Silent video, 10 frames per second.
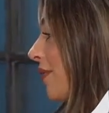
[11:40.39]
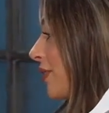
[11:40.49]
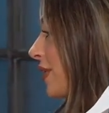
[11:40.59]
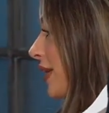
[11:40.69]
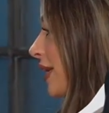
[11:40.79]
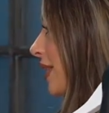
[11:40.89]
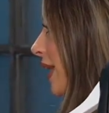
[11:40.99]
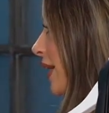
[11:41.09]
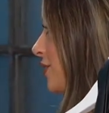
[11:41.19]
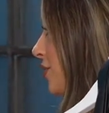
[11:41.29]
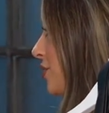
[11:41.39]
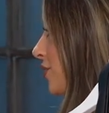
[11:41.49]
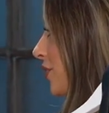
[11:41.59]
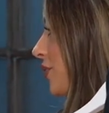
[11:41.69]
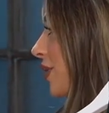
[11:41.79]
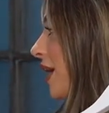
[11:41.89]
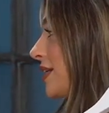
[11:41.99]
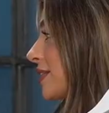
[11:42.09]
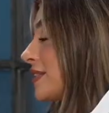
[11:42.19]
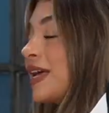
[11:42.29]
everything that I chose for you
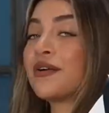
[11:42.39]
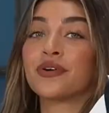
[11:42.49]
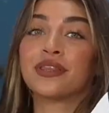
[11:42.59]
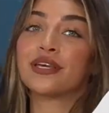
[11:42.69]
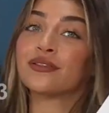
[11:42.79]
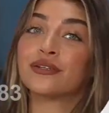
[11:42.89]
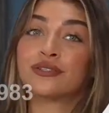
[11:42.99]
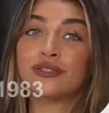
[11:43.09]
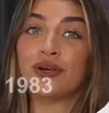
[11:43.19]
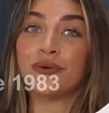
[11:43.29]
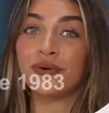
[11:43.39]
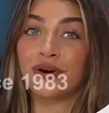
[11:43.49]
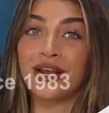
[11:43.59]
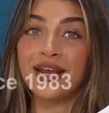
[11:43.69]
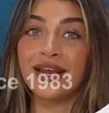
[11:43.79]
guys because everything looked so great,